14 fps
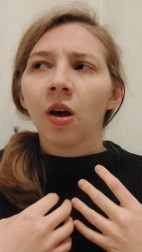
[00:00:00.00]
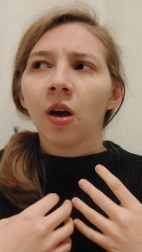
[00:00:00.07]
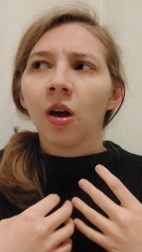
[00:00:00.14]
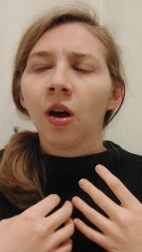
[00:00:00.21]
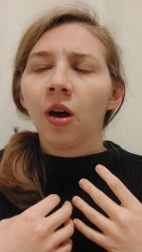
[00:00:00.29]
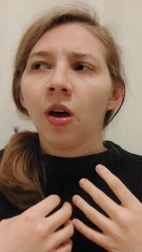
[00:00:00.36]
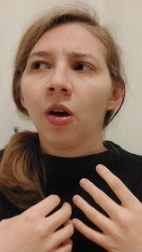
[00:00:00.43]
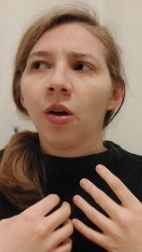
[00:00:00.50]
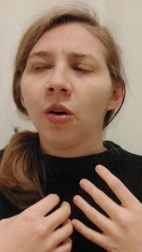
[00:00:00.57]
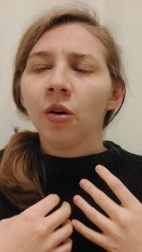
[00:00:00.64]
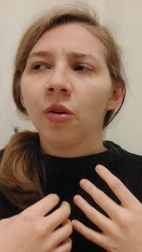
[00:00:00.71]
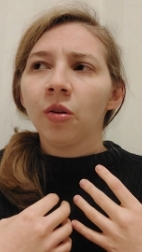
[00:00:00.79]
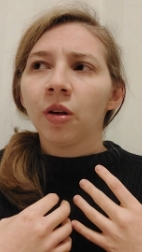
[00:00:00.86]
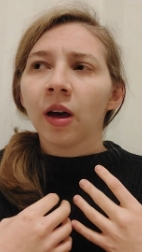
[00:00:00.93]

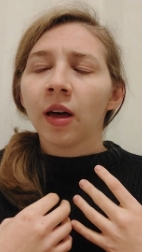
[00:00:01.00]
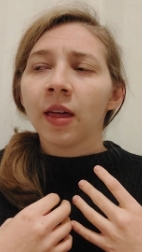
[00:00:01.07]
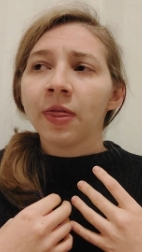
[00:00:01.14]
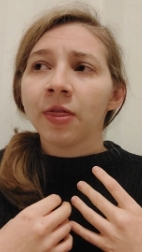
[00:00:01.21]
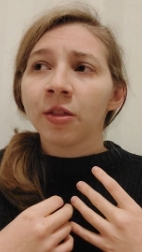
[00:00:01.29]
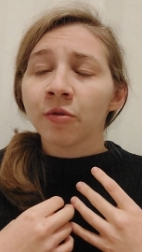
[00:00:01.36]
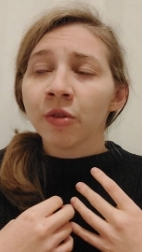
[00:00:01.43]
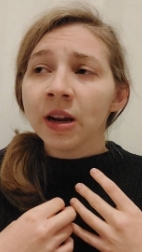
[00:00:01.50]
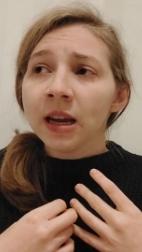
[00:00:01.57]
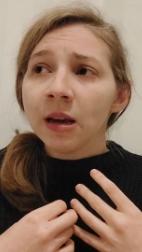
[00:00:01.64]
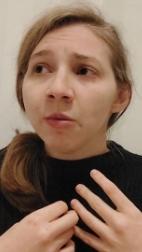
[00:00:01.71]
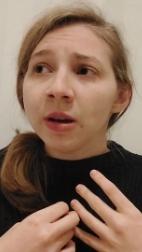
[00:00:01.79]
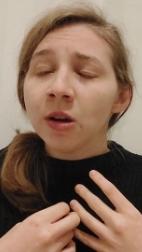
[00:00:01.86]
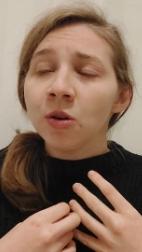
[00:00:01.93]
at 3,
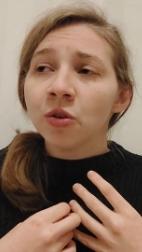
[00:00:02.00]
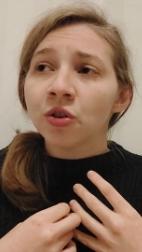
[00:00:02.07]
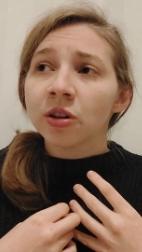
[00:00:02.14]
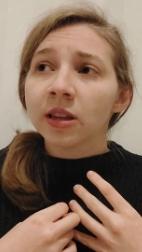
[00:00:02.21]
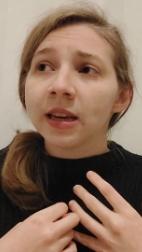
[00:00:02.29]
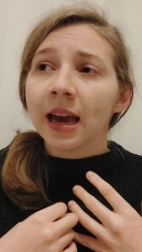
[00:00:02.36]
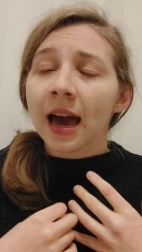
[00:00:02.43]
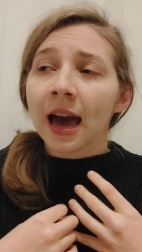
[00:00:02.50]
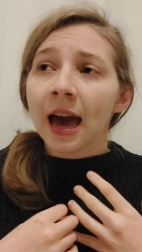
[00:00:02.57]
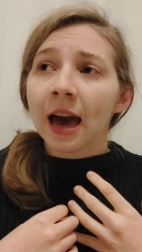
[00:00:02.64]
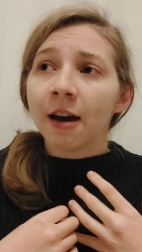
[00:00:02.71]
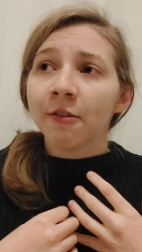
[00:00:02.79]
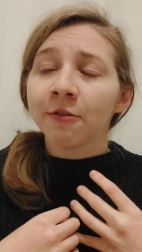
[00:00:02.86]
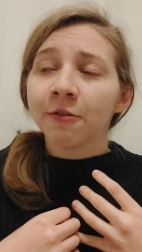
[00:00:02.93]
we usually
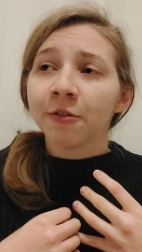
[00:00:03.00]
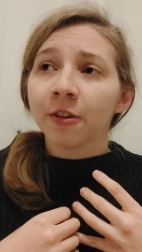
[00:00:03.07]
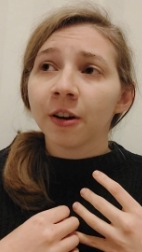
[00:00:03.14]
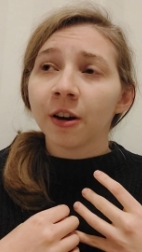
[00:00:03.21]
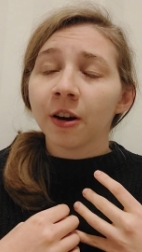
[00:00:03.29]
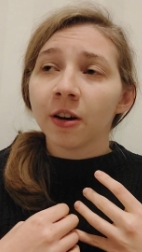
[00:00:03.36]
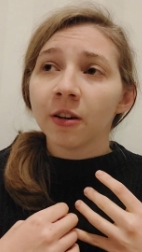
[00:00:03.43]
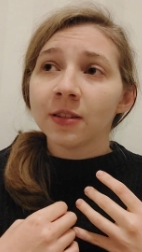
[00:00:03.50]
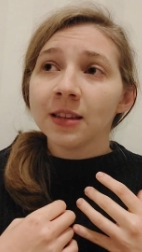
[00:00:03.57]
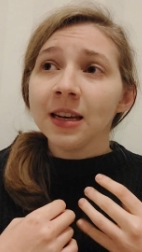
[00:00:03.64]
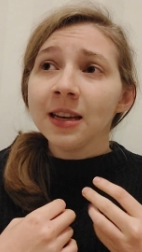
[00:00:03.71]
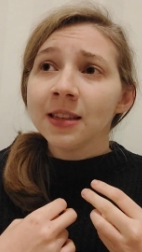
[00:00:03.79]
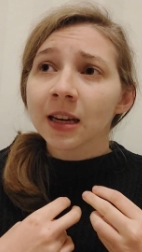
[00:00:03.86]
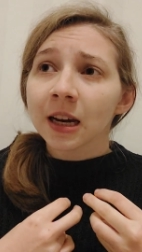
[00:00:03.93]
have
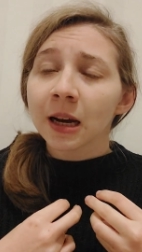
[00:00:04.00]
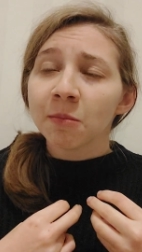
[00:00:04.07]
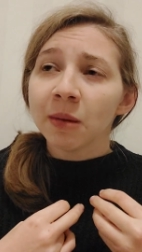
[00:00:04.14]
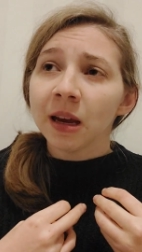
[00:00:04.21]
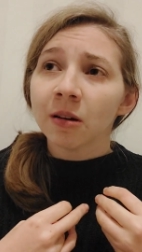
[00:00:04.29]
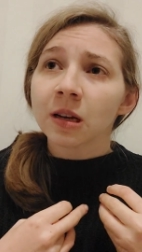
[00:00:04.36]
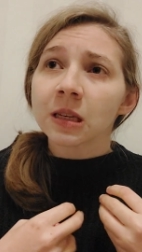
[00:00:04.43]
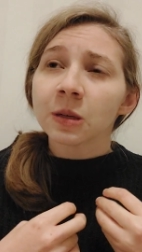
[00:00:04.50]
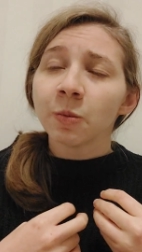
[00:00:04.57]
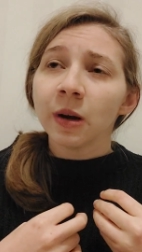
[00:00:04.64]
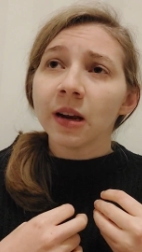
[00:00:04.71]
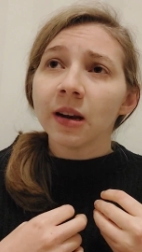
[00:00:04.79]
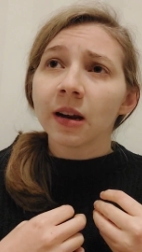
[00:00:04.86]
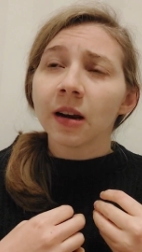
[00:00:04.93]
tea time here in
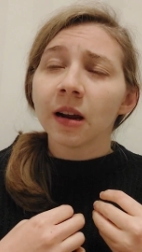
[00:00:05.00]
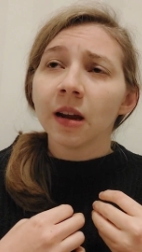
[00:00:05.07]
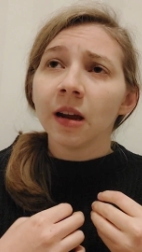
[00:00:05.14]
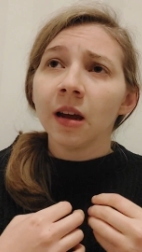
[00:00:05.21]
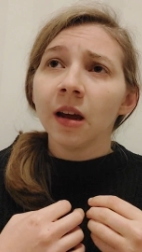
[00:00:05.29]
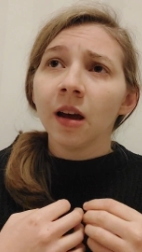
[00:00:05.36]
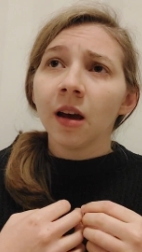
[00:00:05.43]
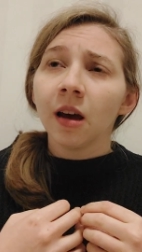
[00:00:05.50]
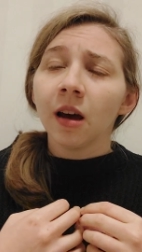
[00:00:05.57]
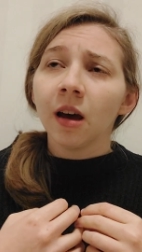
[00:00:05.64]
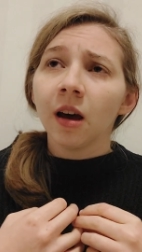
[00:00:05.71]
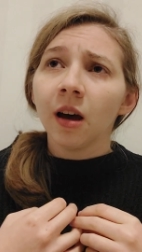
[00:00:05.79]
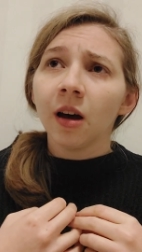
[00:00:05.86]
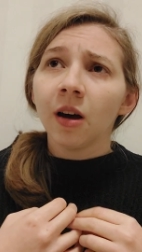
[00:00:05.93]
Sweden.
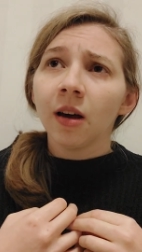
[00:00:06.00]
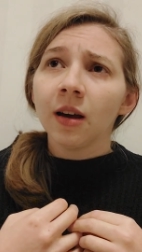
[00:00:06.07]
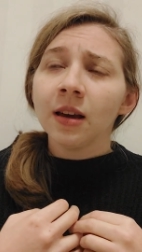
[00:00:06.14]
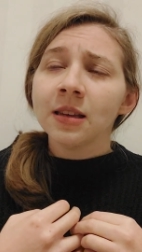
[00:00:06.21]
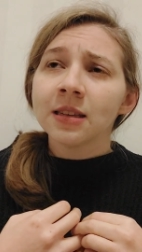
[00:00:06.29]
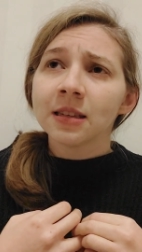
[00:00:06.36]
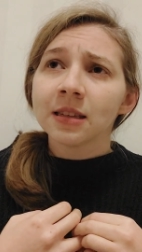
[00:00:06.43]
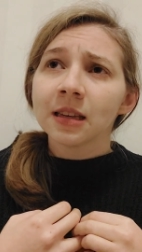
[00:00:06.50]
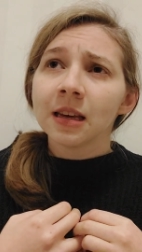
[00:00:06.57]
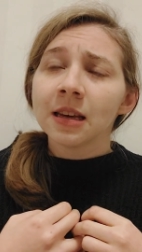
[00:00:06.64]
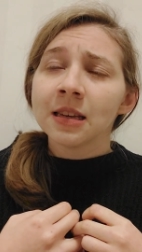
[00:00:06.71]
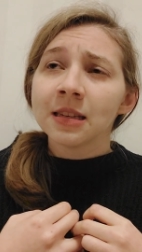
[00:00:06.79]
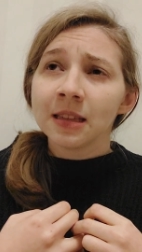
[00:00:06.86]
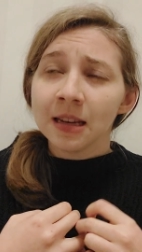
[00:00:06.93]
Is
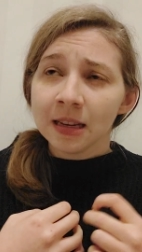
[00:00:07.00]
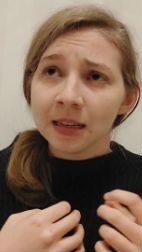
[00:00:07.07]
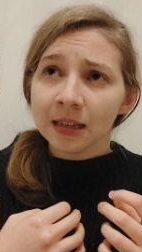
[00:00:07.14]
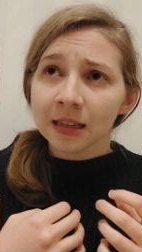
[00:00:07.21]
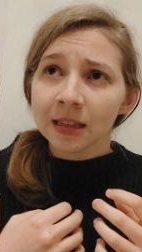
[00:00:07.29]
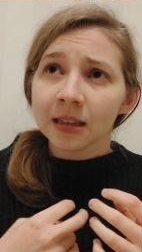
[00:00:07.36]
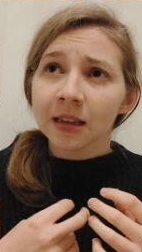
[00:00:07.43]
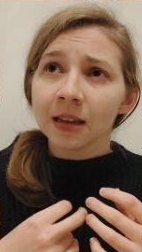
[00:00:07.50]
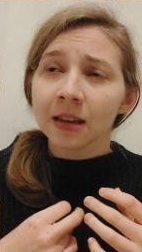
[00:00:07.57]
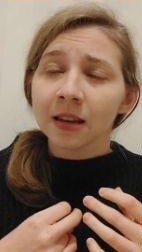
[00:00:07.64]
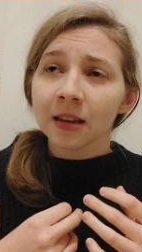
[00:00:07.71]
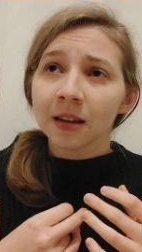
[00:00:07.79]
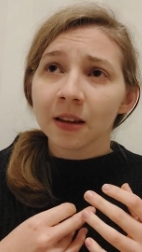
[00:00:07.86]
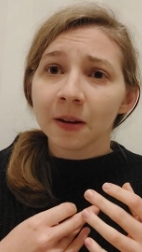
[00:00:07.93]
this
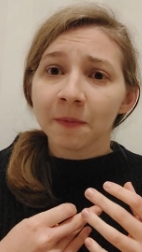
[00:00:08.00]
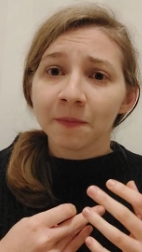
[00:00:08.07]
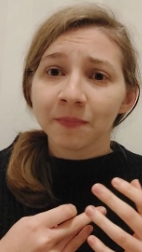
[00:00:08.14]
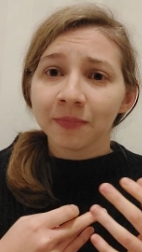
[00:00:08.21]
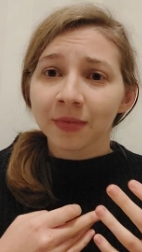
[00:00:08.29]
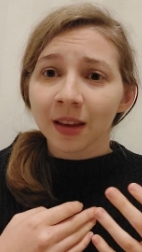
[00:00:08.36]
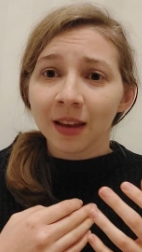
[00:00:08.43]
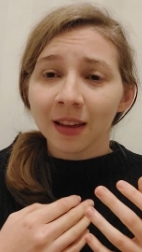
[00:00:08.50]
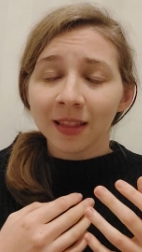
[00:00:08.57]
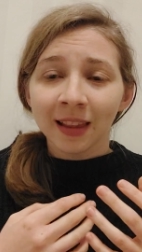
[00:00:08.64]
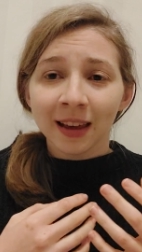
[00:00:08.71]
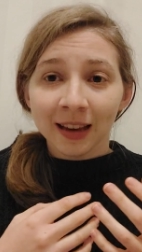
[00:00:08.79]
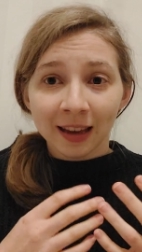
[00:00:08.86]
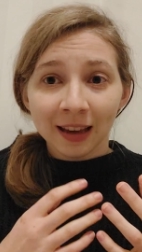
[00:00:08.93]

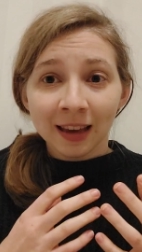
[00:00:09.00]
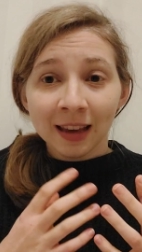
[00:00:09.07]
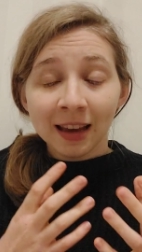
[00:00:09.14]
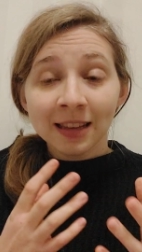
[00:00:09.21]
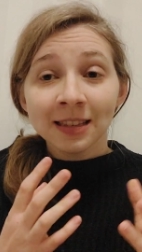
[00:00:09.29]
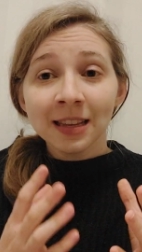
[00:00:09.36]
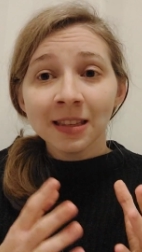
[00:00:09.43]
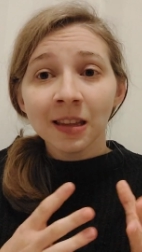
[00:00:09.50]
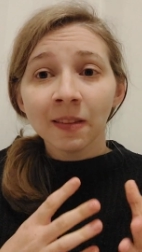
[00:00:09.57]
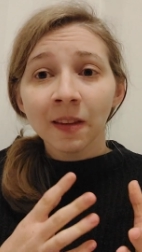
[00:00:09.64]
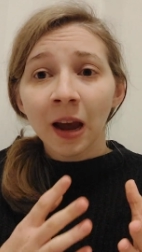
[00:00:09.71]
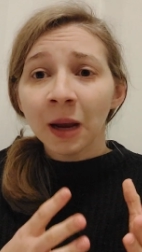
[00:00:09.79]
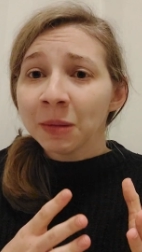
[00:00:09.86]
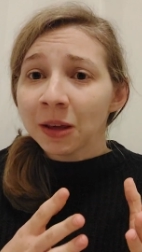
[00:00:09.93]
the
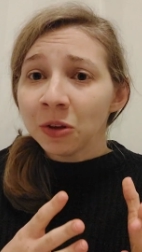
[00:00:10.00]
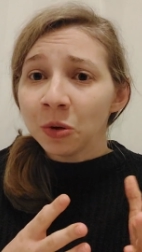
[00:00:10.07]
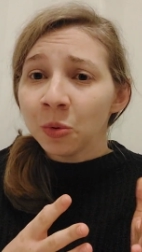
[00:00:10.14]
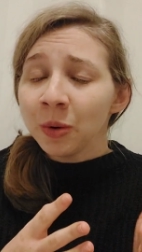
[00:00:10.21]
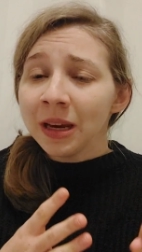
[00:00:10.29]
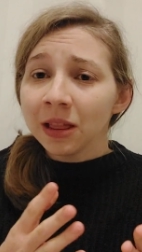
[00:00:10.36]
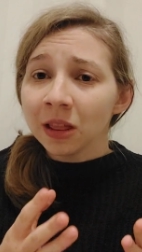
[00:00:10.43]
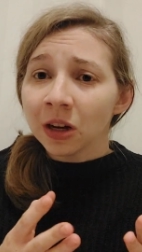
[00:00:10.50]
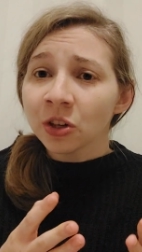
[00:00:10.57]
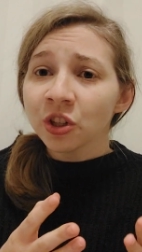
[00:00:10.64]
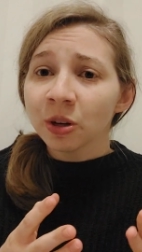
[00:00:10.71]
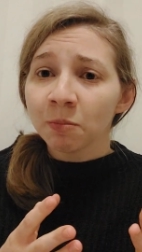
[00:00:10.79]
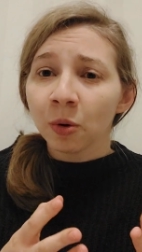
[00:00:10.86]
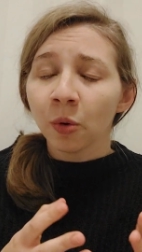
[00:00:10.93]
time that you eat
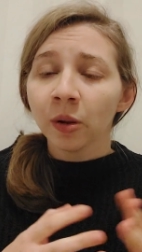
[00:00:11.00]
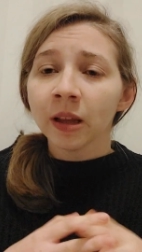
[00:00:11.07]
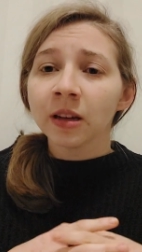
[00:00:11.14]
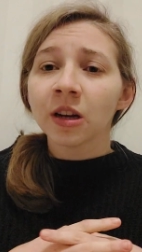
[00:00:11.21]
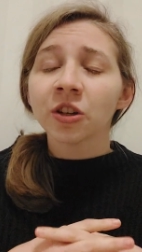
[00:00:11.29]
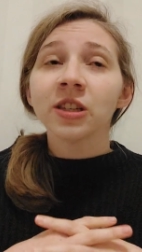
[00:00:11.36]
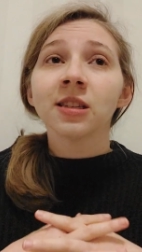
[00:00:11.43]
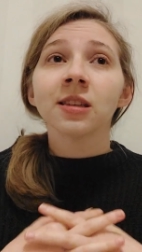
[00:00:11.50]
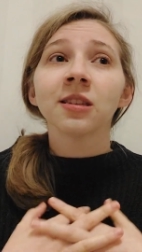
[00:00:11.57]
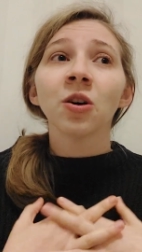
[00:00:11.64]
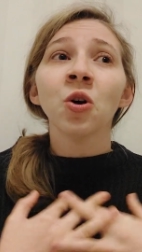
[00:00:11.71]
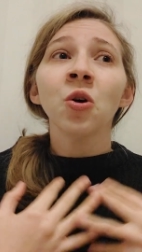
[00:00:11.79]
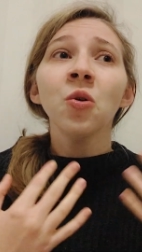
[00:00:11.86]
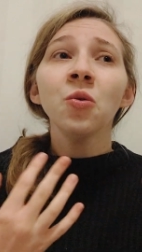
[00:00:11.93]
lunch in Poland? And she says,
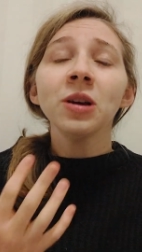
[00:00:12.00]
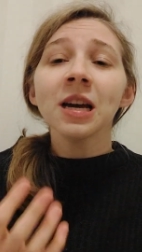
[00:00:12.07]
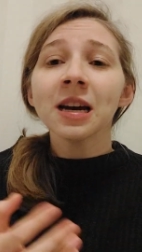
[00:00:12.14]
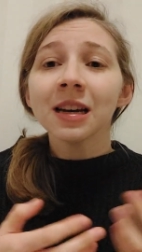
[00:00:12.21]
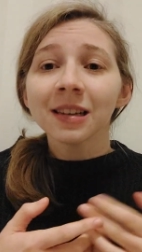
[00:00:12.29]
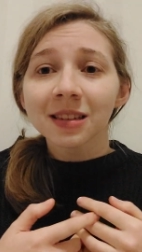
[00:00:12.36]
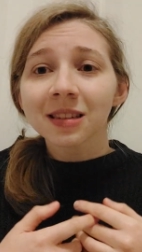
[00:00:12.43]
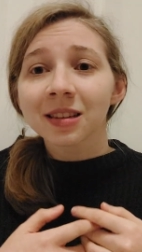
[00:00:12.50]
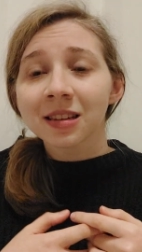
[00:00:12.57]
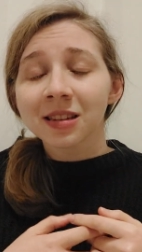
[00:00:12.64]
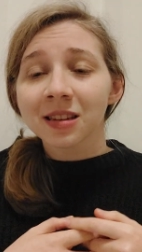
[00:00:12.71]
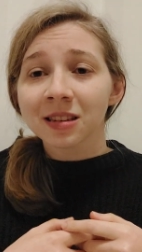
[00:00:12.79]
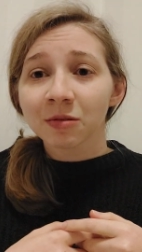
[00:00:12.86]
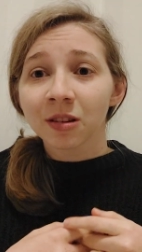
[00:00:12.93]
oh, yes, this
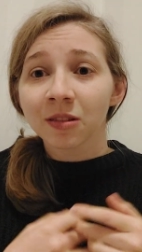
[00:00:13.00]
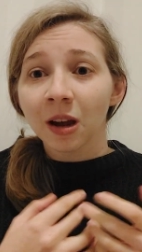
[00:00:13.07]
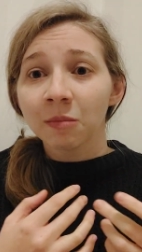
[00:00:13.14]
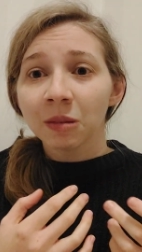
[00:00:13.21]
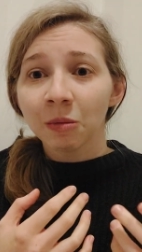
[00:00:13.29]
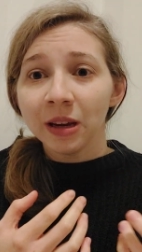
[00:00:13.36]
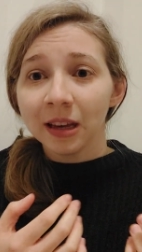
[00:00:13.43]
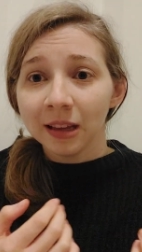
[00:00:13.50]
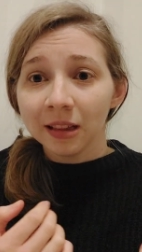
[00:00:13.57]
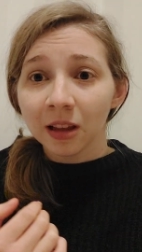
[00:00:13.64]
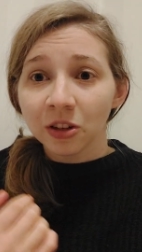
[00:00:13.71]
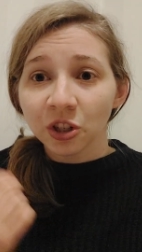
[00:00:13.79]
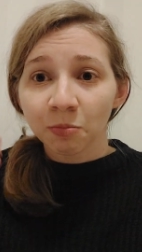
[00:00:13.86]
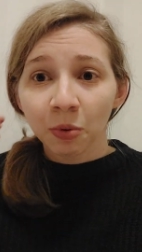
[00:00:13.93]
is the time that we eat
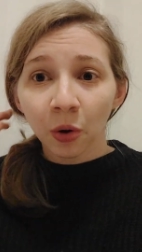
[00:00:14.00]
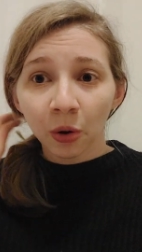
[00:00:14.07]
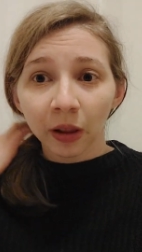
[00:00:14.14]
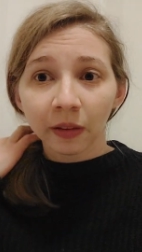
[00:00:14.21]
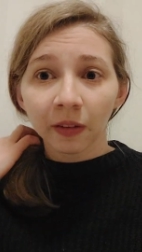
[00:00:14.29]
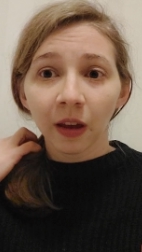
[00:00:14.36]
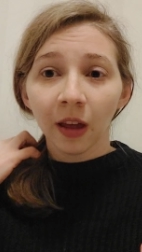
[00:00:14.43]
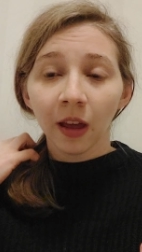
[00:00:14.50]
lunch in Poland.